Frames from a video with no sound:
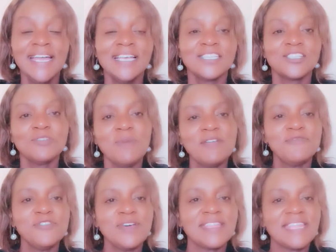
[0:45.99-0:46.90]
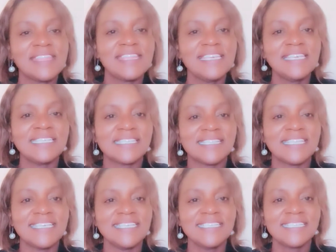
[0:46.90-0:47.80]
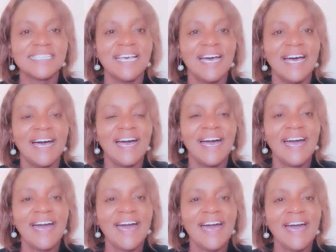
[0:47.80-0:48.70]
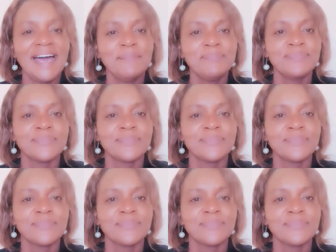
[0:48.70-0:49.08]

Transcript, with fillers: So, my viewer, the thing is this. Uh,